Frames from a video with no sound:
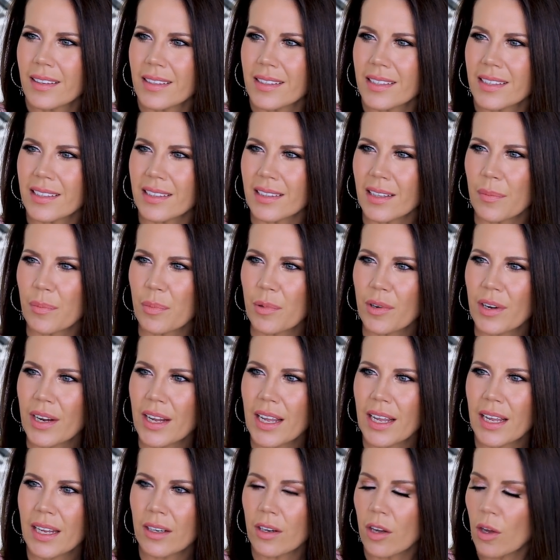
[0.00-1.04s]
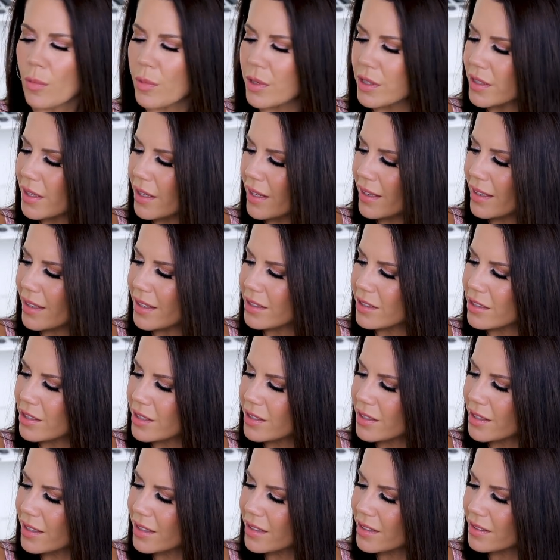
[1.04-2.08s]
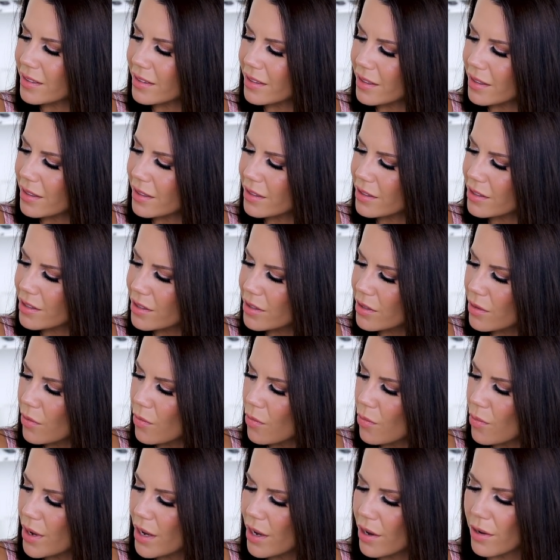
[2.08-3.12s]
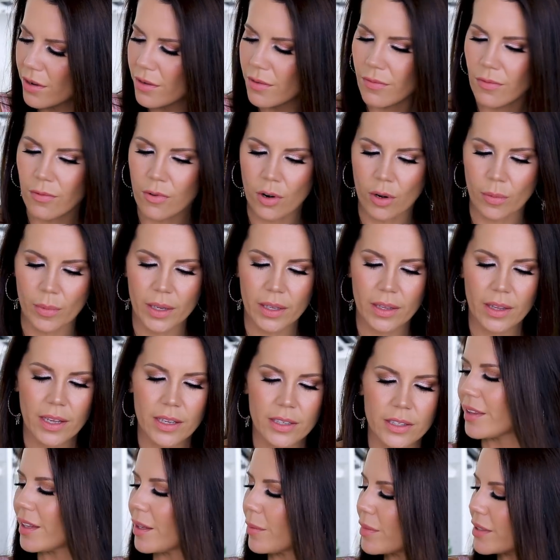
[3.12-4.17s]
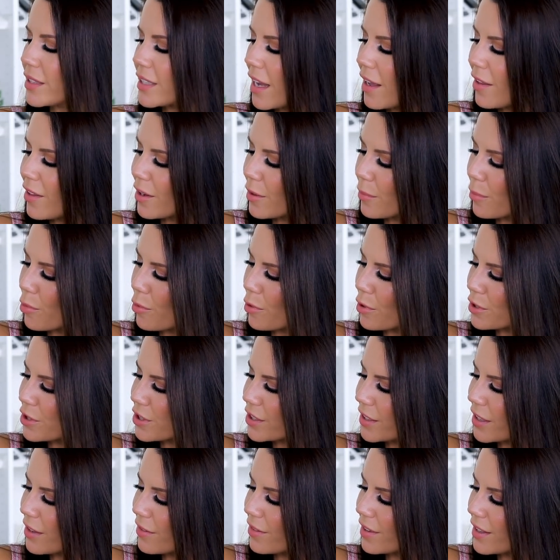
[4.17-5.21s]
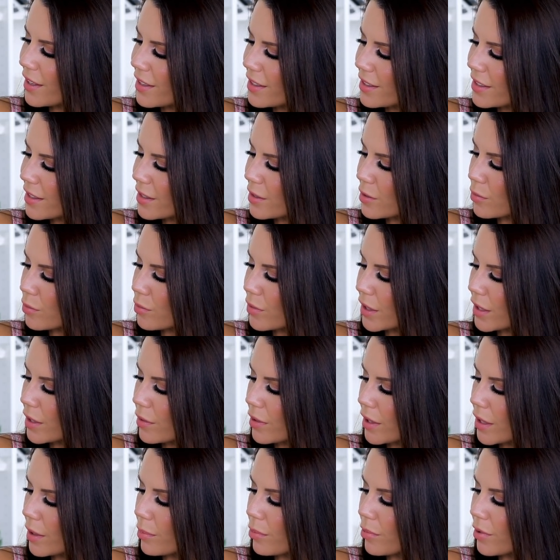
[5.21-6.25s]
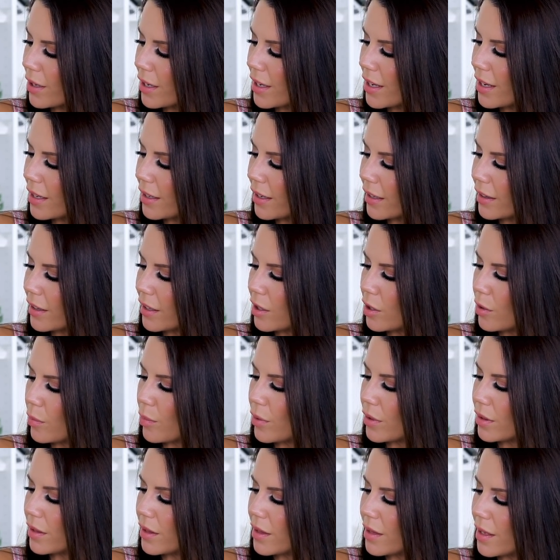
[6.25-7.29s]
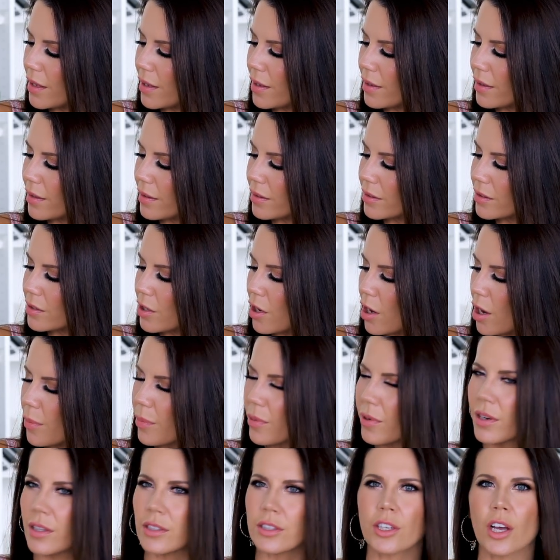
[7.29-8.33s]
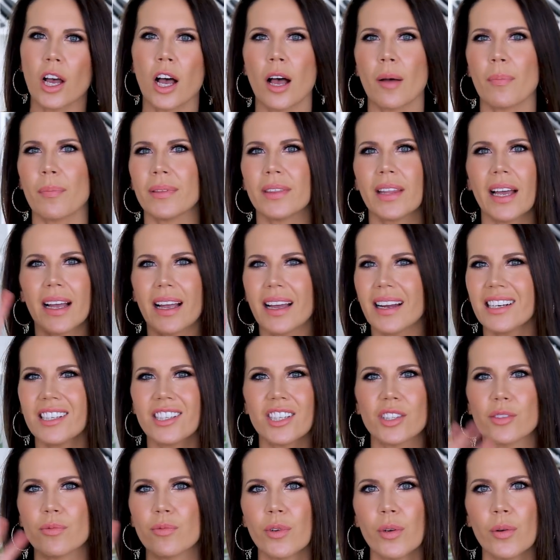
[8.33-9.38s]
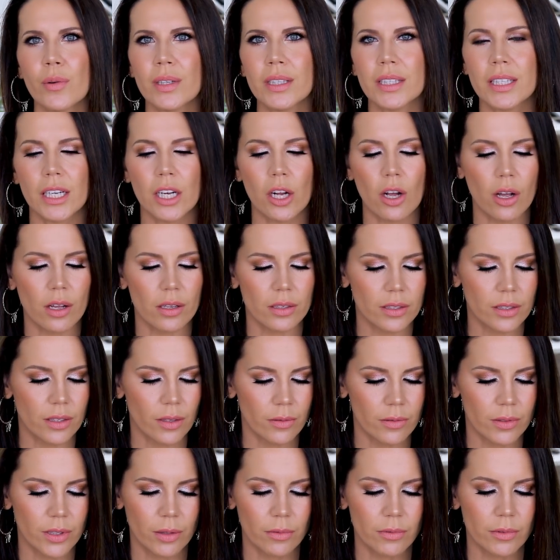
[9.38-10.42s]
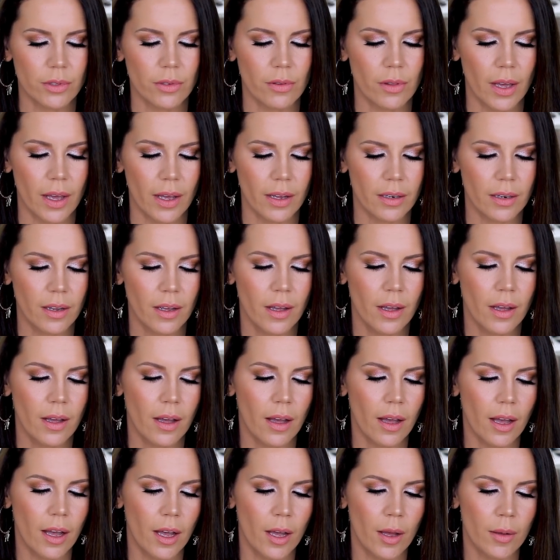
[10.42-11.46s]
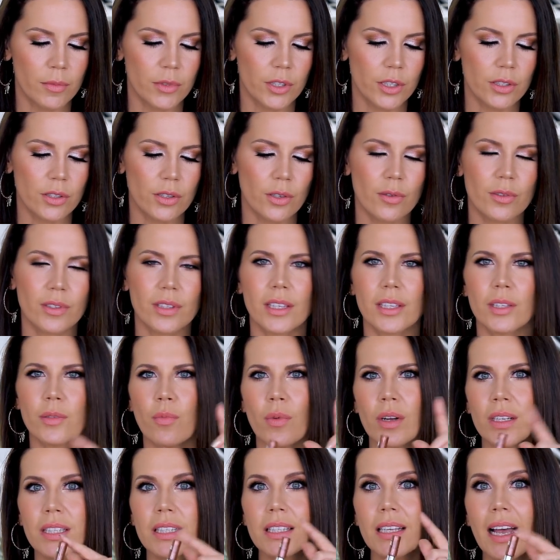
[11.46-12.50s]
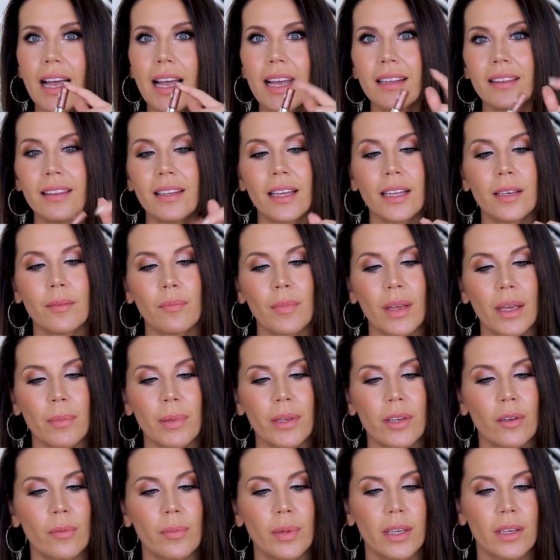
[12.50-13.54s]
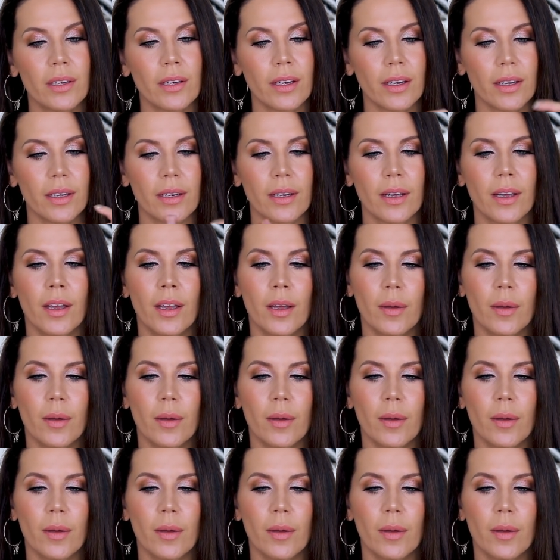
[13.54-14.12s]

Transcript: slippery and almost like, it's just like it's just a weird formula. The metallic portion of this is really, really pretty, and I think you put the topper on top, but that kind of just ruins it all, so don't do that. Um, just use this one side and then maybe you'll be good.